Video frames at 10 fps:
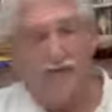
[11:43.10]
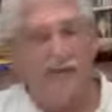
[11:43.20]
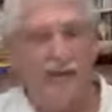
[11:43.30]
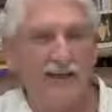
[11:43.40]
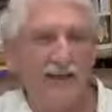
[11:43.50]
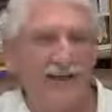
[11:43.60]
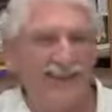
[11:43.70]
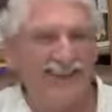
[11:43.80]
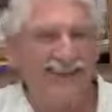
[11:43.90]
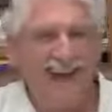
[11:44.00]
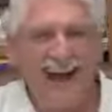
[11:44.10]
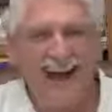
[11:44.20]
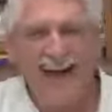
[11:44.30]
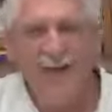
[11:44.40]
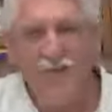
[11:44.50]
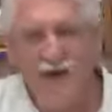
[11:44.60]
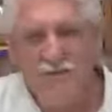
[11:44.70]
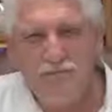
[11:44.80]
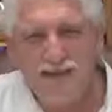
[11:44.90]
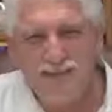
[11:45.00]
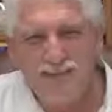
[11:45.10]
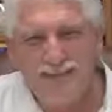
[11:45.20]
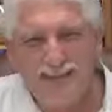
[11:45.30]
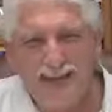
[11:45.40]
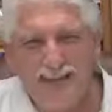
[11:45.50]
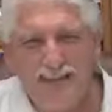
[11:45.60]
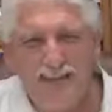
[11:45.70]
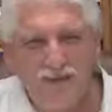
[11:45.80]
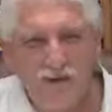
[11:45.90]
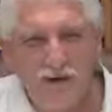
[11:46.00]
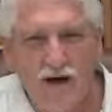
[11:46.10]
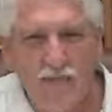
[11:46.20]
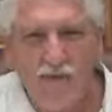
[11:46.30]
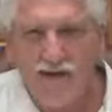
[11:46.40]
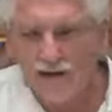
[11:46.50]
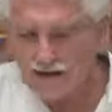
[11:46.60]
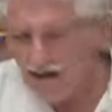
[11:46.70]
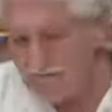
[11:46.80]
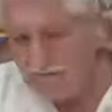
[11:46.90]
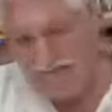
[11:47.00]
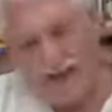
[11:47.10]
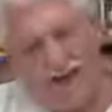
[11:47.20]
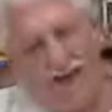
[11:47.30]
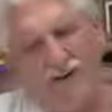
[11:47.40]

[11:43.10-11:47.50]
everything else. I had one piece and like to throw up. I mean, that